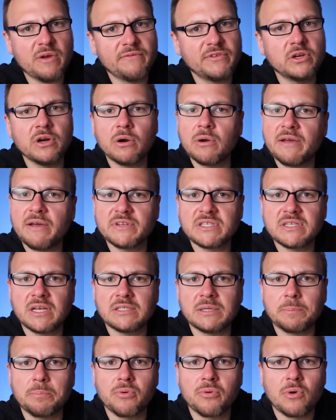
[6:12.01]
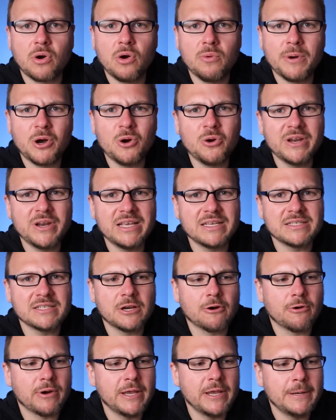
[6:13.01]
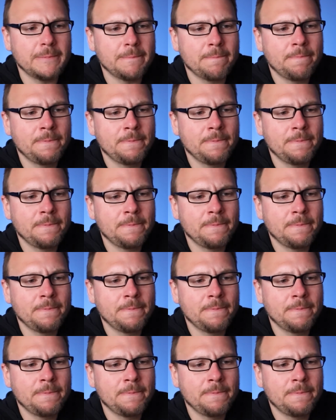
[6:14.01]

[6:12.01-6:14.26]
if you don't have it set to Pro mode, isn't great.